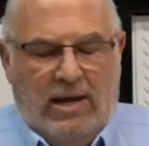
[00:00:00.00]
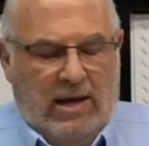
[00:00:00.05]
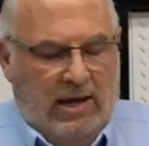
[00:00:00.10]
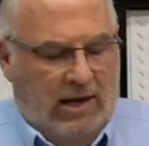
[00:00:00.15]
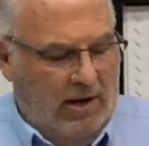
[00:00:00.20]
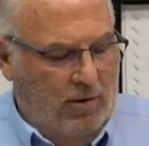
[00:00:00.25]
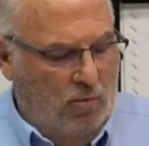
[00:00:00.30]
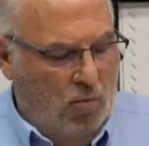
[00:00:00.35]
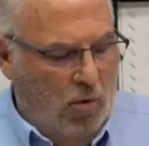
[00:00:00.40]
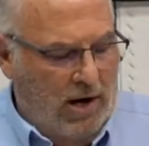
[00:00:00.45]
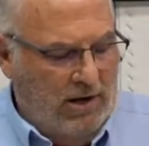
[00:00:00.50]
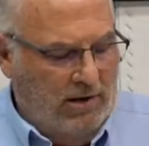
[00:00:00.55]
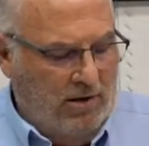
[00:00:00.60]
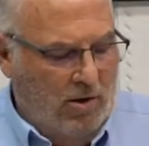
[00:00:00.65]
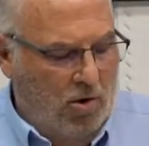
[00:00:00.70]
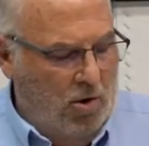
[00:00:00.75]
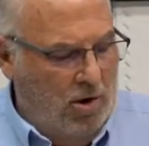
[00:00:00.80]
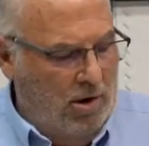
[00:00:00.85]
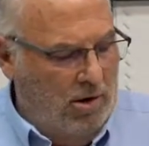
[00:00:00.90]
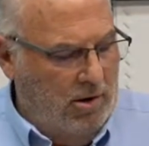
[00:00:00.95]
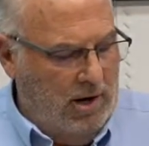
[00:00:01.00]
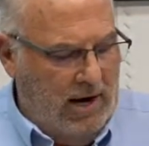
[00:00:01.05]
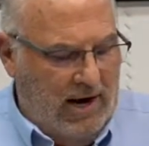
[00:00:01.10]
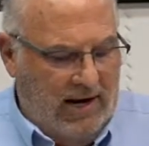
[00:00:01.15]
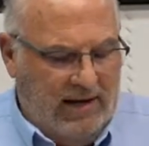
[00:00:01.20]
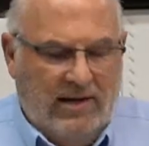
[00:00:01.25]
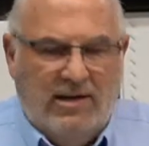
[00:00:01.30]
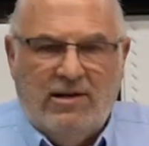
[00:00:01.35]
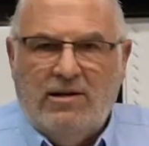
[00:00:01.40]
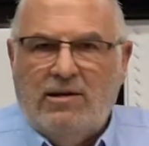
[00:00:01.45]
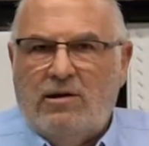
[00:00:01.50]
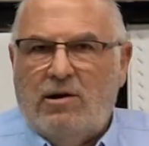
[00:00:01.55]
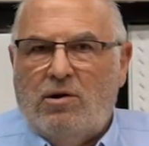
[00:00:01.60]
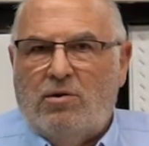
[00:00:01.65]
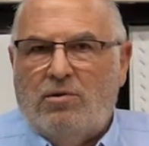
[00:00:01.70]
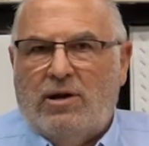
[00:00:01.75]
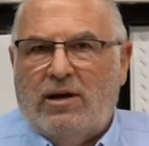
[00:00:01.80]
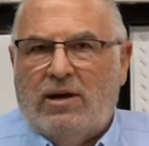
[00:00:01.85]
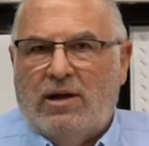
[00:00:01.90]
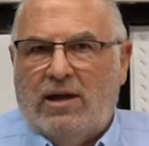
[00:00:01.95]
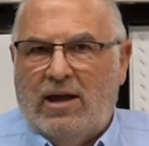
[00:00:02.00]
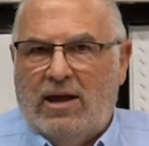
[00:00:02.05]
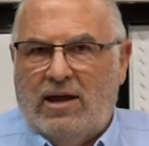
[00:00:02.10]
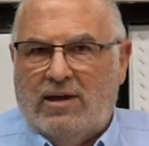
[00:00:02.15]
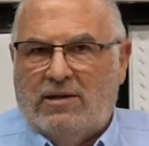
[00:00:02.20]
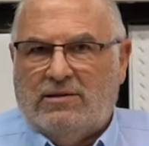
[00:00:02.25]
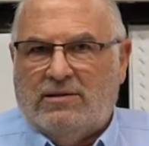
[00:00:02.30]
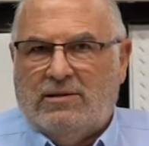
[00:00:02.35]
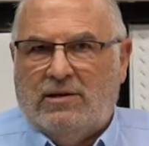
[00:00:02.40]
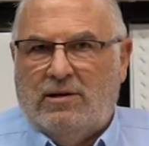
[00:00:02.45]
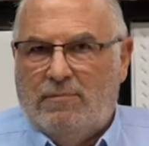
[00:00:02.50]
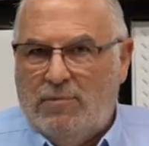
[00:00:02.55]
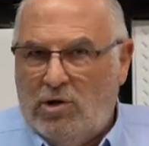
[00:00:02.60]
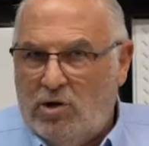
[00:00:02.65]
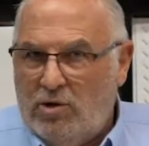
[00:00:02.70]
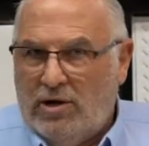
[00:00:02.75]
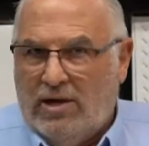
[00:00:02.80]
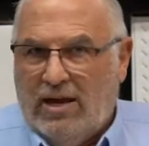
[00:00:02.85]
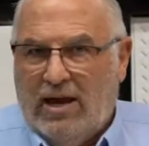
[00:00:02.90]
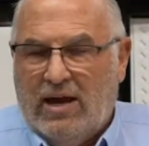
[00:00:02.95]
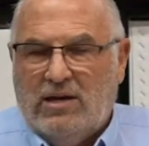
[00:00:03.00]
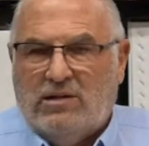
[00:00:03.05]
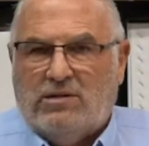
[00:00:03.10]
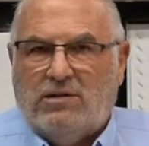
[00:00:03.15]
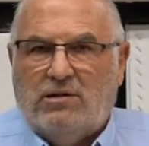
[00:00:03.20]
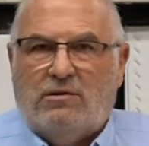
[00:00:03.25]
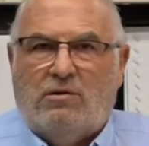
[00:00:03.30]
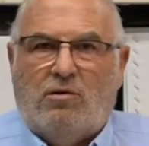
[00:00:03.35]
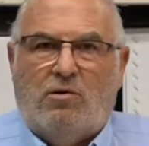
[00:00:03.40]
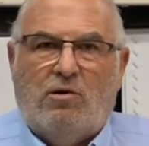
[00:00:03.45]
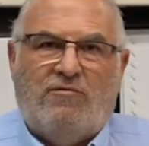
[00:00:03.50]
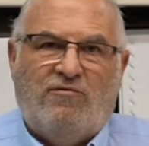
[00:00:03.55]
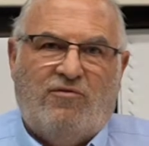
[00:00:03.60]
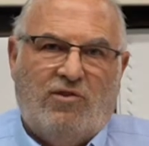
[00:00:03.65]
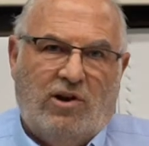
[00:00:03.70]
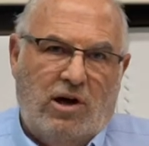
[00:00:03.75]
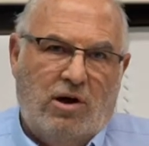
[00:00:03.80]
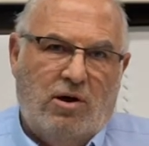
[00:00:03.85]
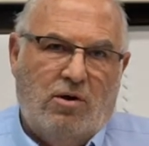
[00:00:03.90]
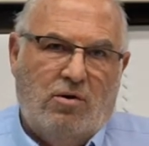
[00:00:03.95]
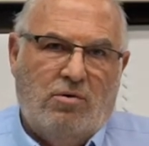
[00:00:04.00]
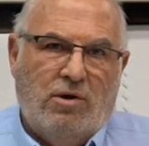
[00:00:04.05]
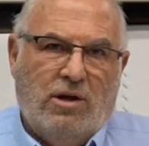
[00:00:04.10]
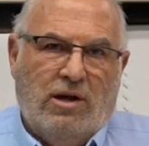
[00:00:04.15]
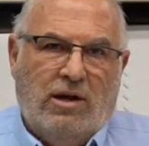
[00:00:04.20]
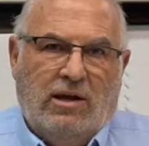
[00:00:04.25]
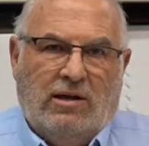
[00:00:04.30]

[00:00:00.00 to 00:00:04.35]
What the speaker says: in one corner, I need to know that it has communication or flow